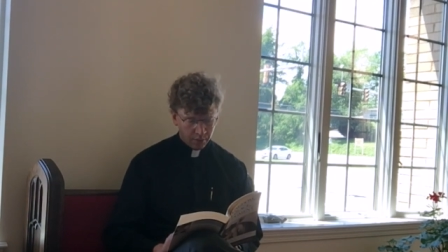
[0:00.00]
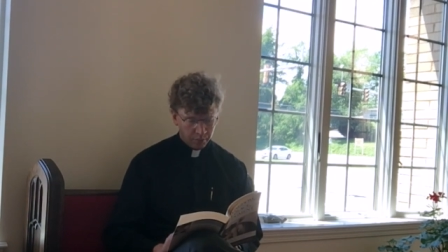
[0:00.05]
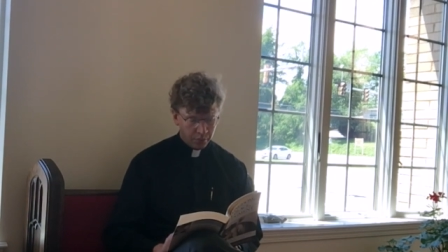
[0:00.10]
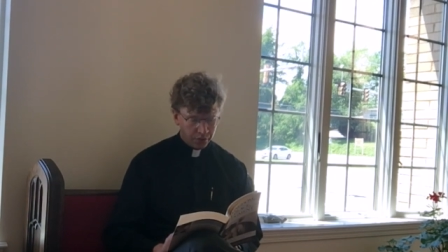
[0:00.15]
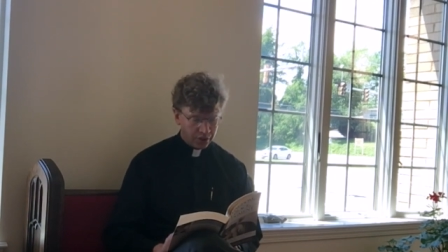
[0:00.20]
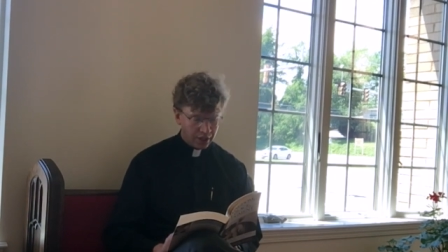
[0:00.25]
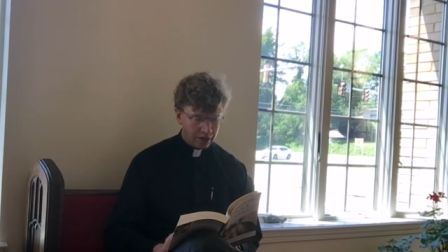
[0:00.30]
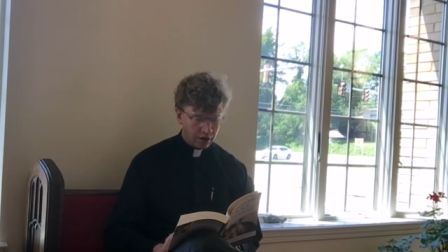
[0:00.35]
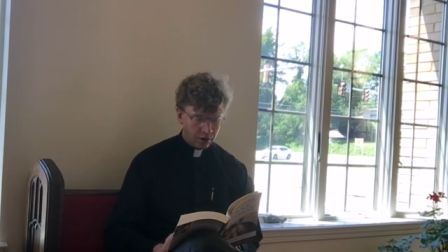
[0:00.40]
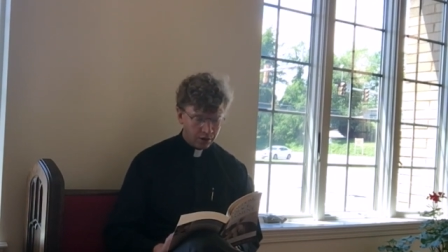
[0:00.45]

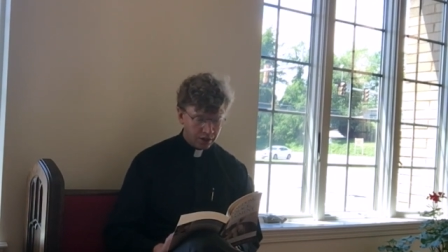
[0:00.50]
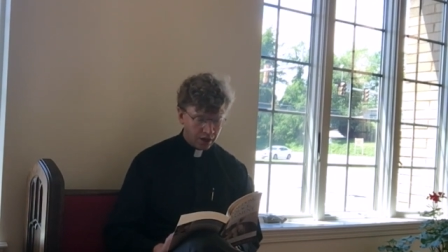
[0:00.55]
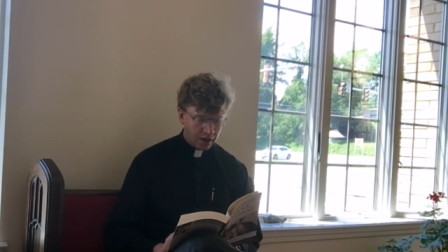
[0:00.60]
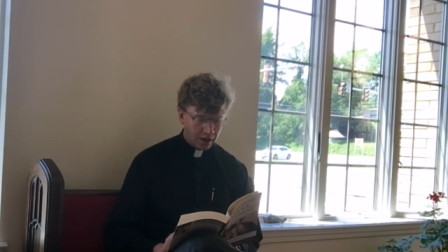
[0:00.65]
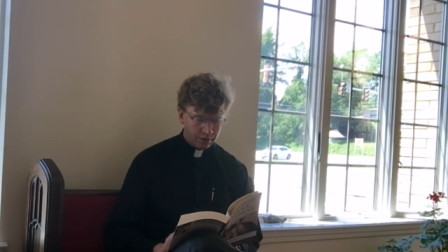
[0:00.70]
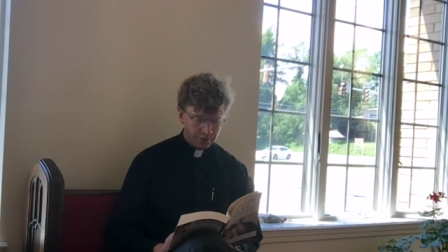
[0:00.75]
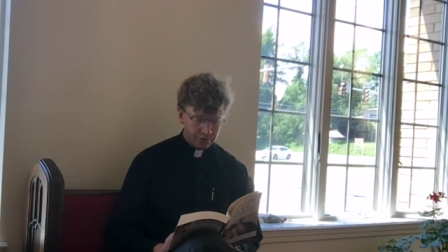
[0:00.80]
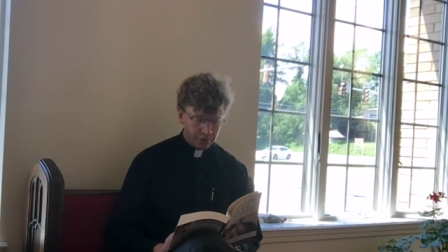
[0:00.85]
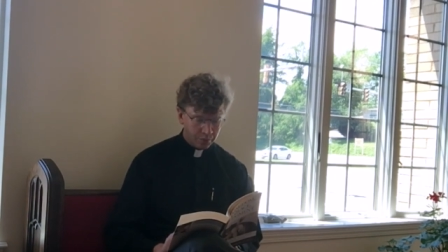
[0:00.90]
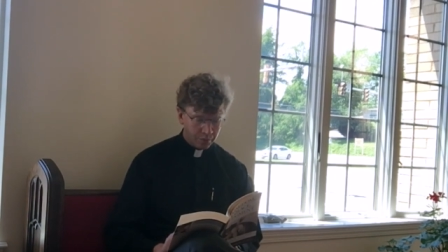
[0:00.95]
but they are
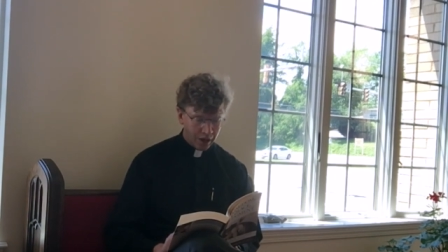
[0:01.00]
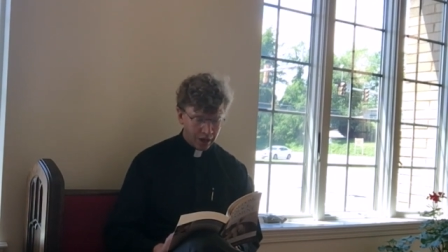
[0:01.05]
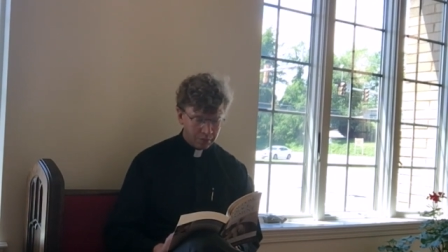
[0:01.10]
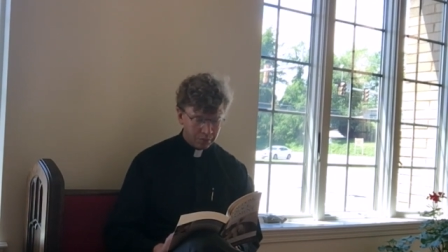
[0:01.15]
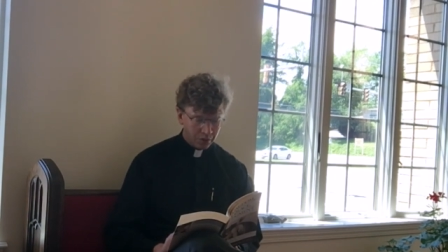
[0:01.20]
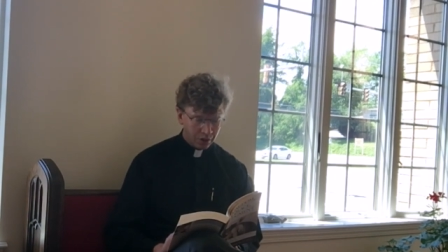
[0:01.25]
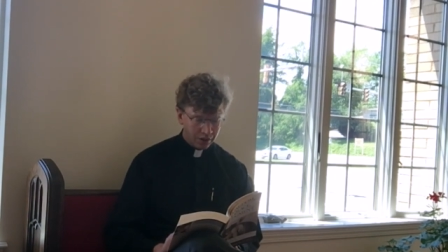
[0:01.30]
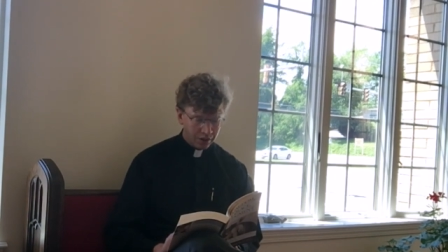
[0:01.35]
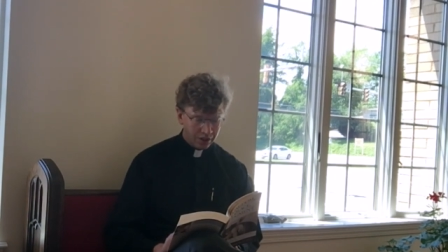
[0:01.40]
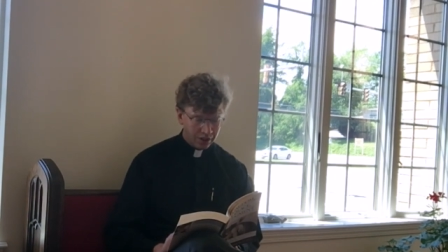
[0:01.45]
not, for my
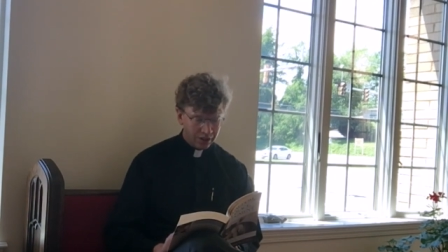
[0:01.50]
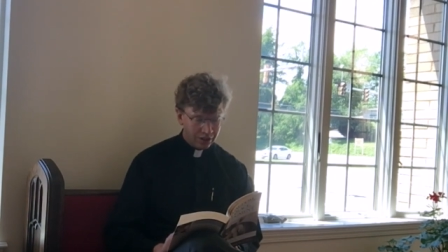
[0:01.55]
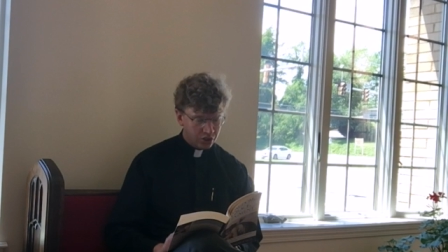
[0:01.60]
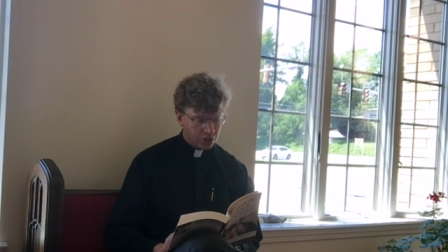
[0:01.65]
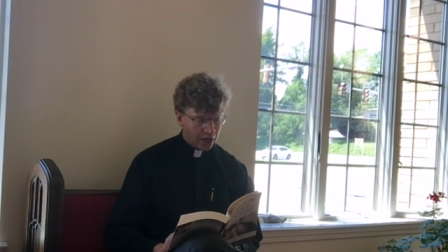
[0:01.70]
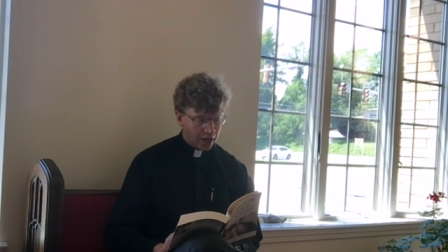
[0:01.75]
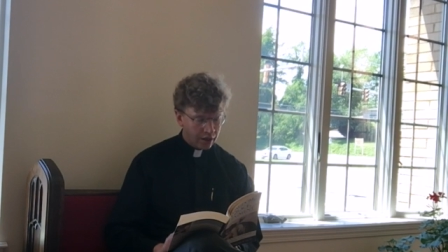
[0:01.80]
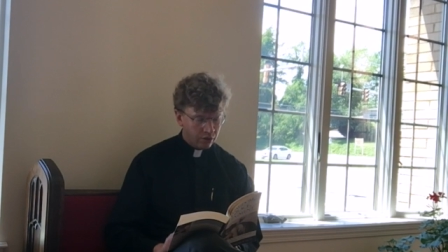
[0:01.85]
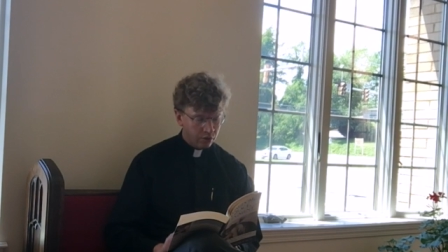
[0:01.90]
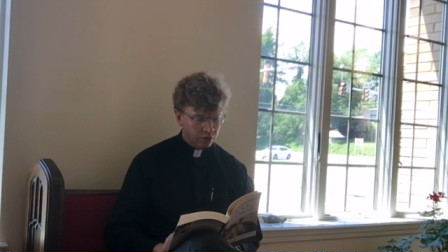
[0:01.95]
money,
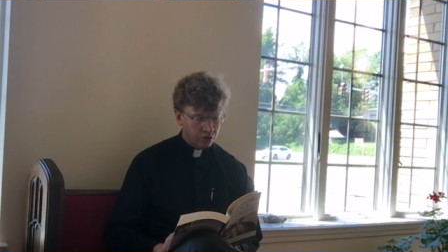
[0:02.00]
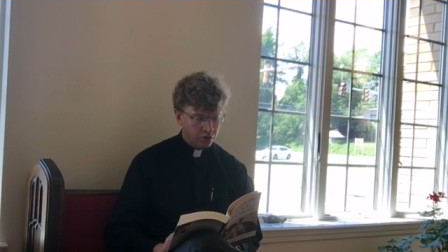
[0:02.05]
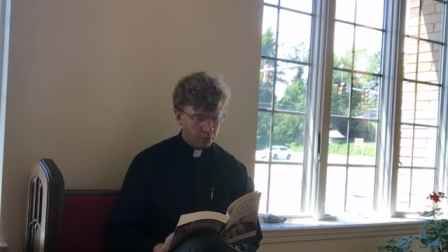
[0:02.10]
entitled